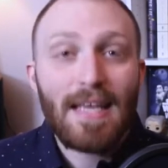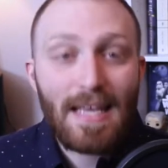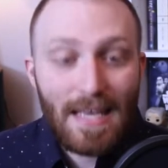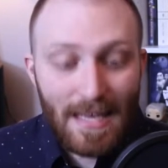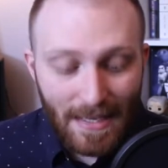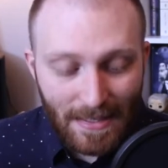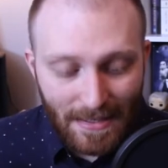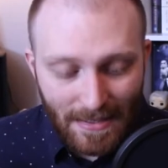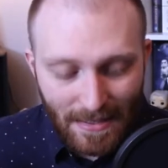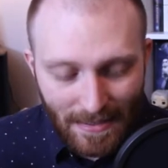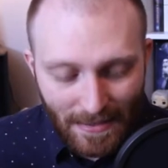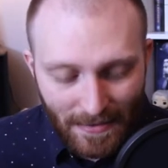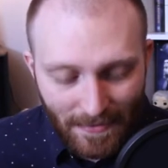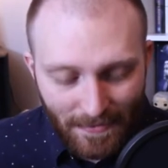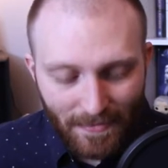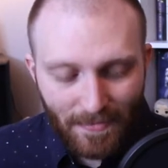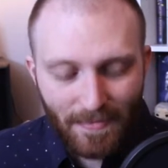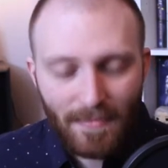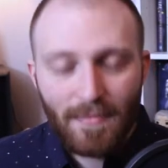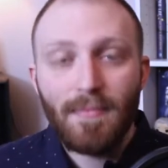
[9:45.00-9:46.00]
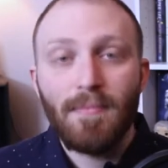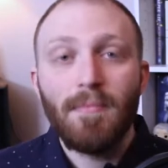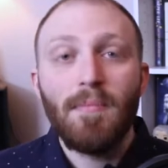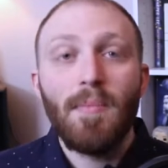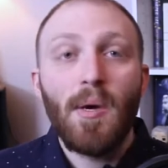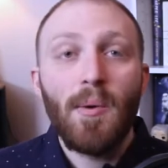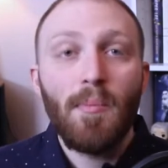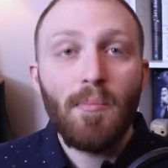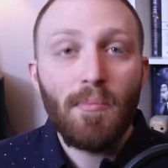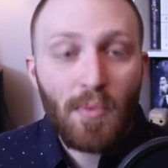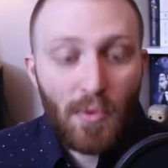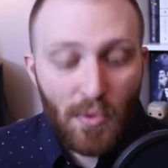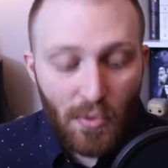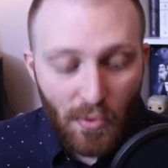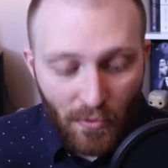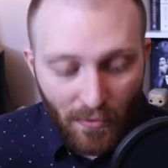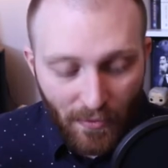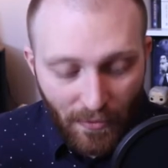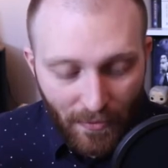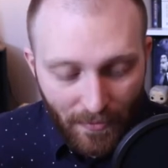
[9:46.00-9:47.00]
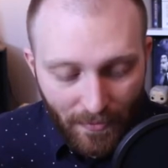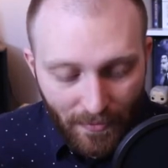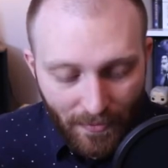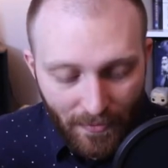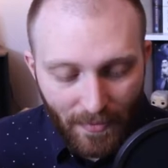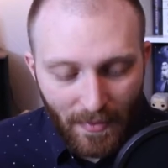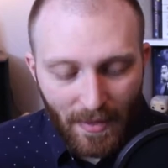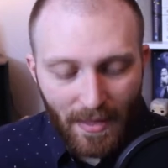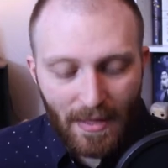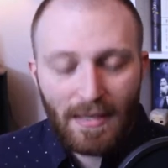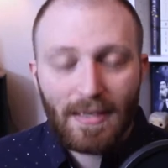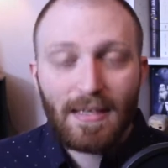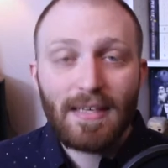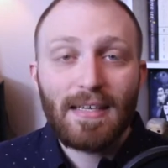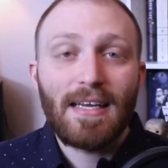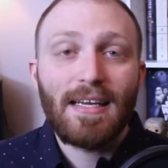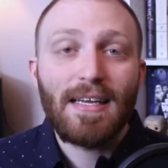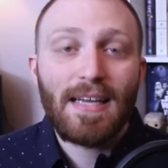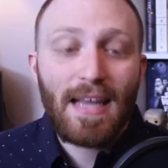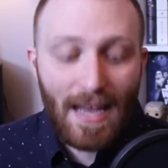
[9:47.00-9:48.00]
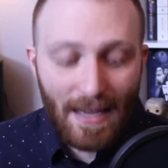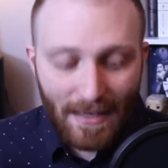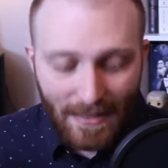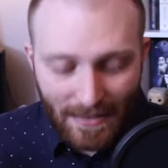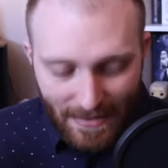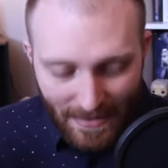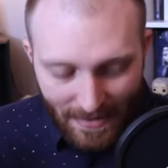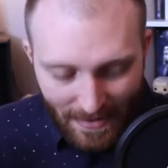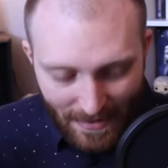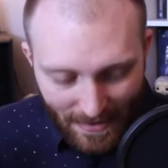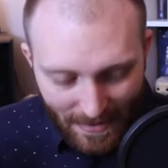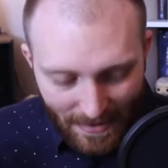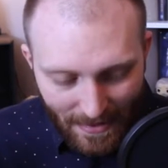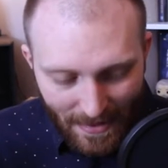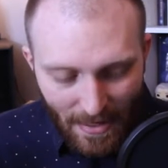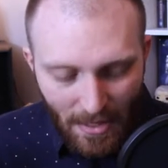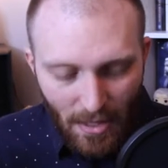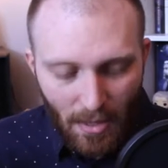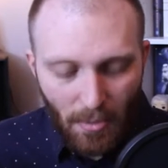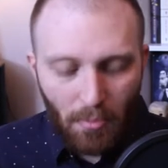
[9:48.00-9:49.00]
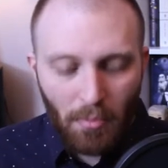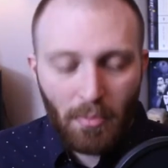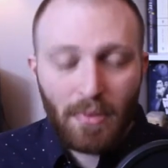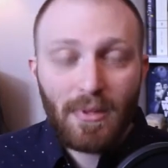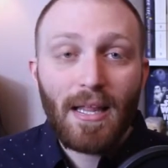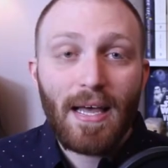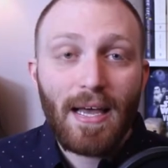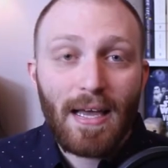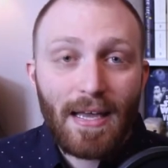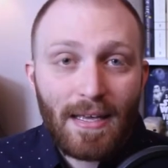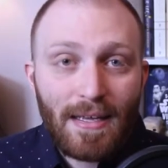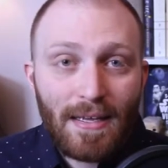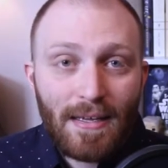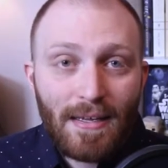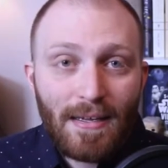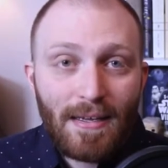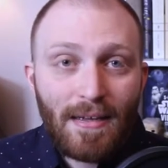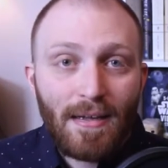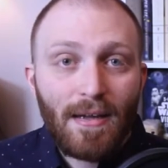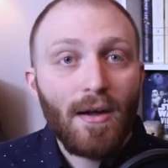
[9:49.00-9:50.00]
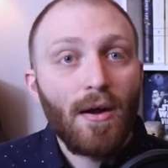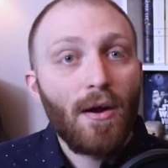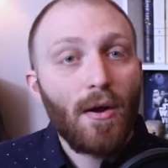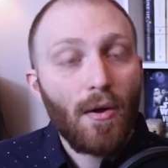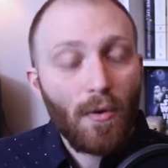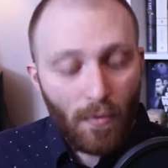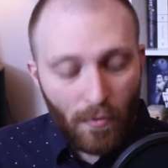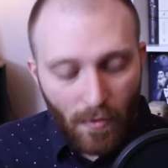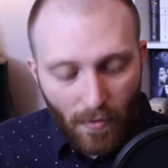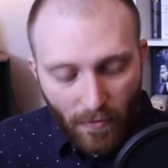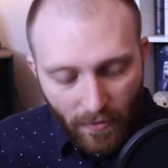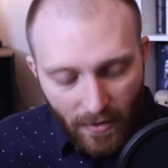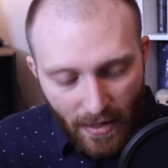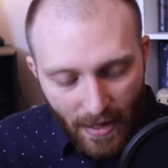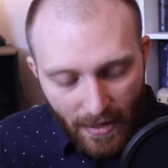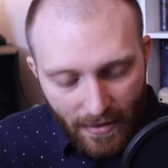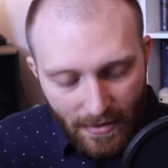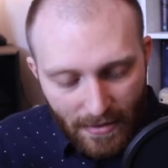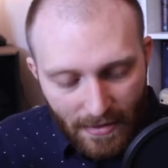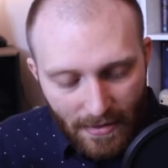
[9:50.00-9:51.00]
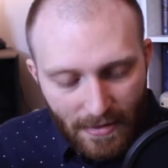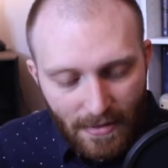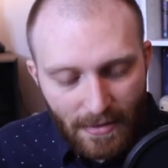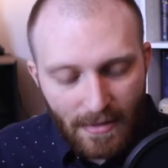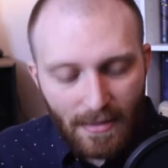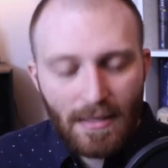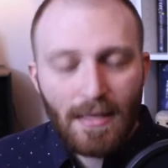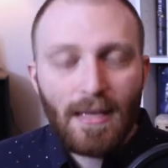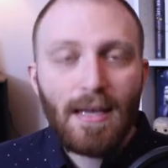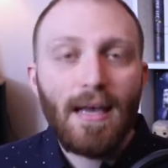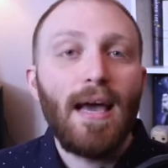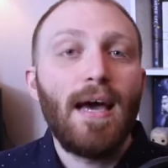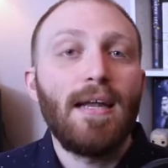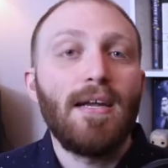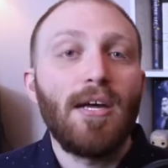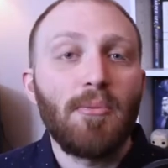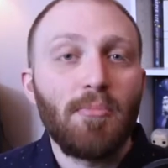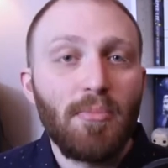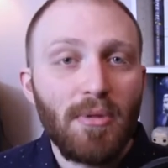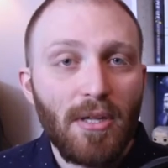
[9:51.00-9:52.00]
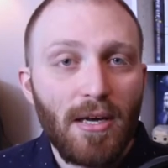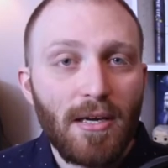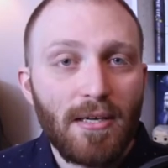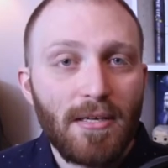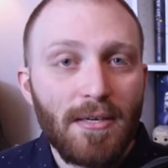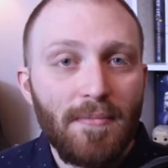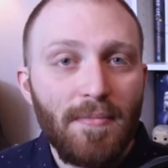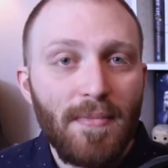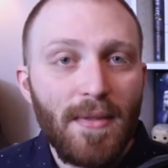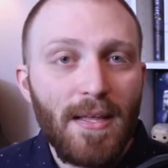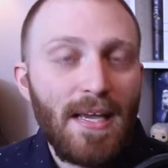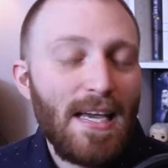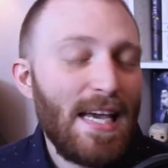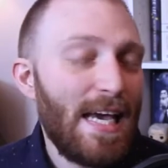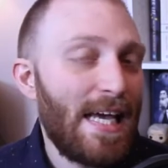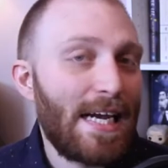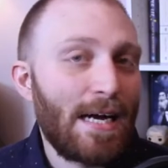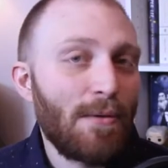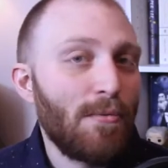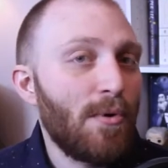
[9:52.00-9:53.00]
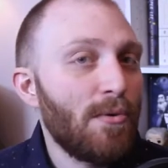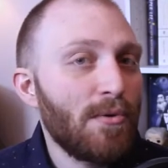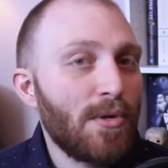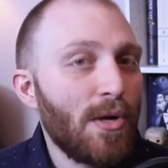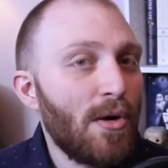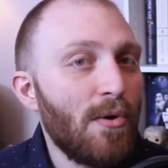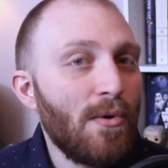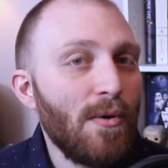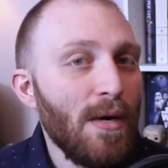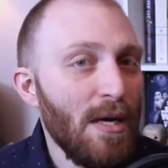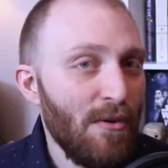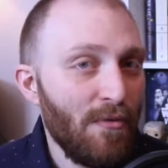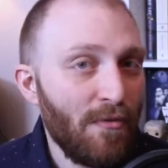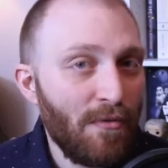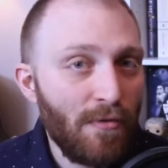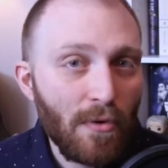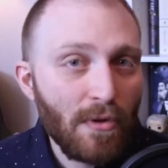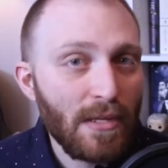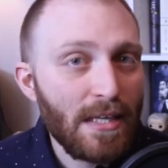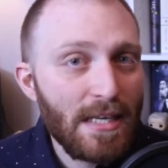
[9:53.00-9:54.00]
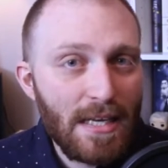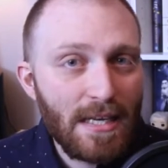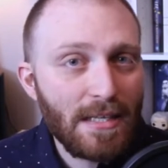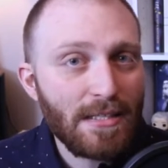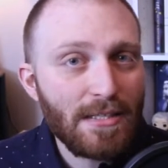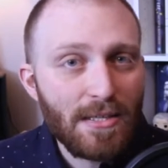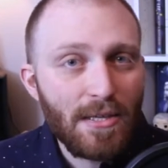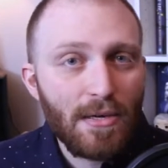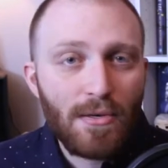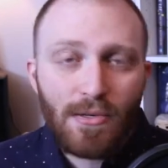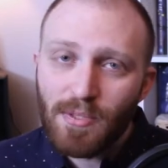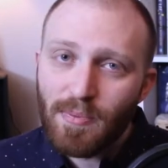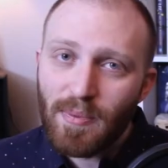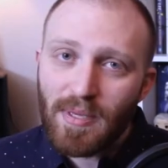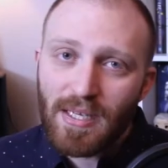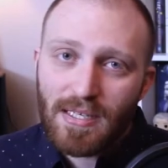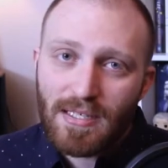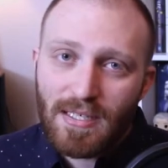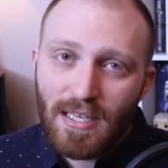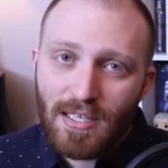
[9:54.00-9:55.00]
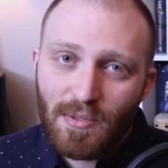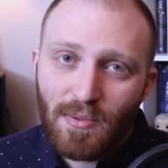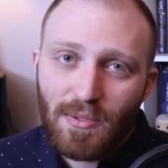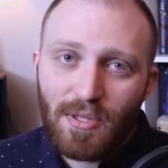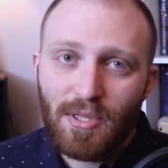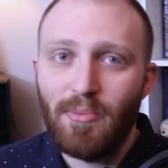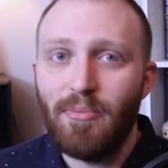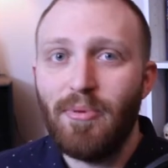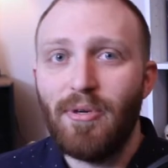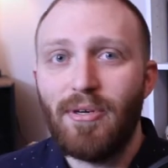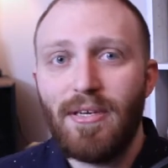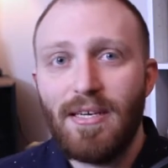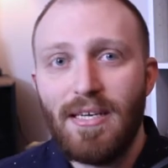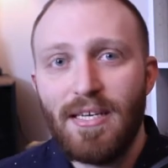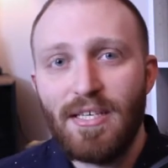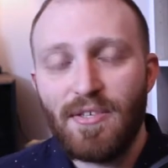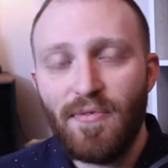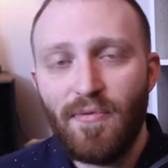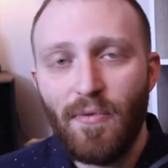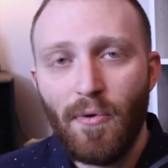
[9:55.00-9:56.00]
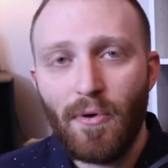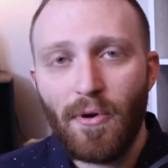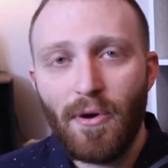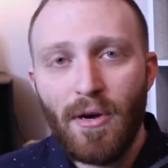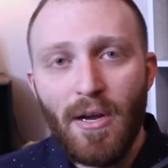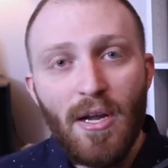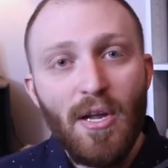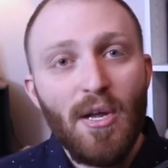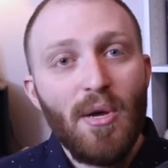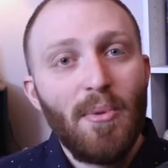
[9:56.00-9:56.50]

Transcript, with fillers: eat, move, connect, play, reflect, and unplug. And I won't go fully into those because that's what the book is for.